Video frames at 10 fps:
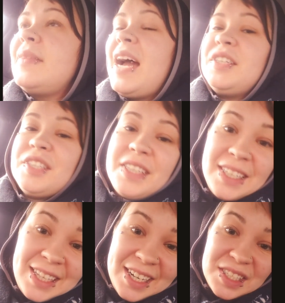I just
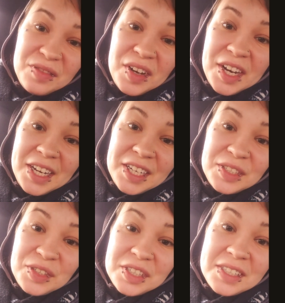think that it's very
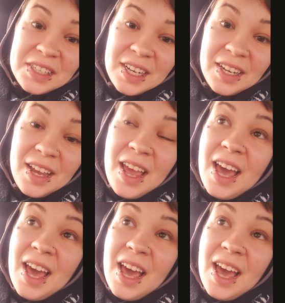interesting.